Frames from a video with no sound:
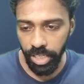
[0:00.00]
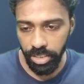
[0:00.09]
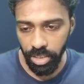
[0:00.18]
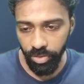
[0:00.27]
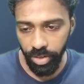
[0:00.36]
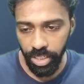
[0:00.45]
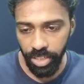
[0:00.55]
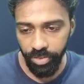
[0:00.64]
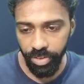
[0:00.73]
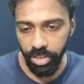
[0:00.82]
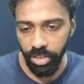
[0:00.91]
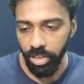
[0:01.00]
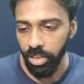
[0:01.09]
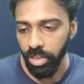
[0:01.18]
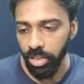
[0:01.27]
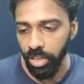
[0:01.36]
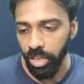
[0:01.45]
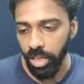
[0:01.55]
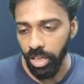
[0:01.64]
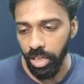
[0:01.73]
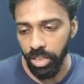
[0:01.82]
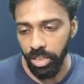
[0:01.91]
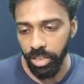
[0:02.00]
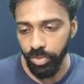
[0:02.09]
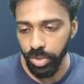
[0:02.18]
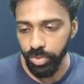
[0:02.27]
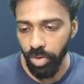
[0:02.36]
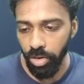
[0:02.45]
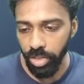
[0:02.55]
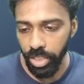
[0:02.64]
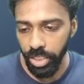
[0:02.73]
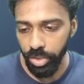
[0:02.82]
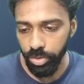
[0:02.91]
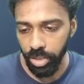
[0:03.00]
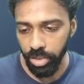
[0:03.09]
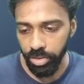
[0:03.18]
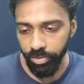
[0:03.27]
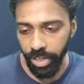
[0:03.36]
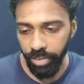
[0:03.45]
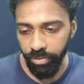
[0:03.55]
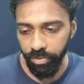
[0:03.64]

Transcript: Wildlife Day, and it was founded in 2005.